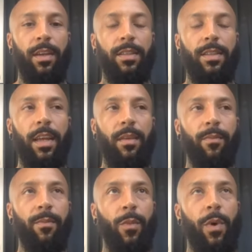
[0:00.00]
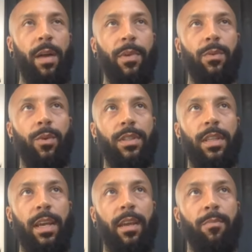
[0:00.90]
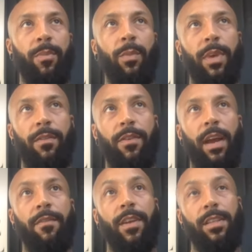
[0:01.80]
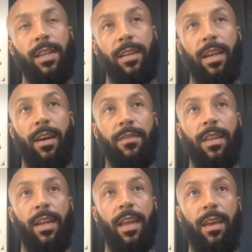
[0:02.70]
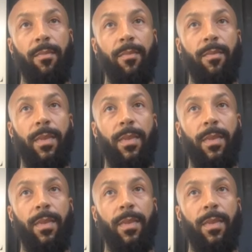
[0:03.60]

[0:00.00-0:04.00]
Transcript: So then what happened was they booked me a flight for the Sunday after the game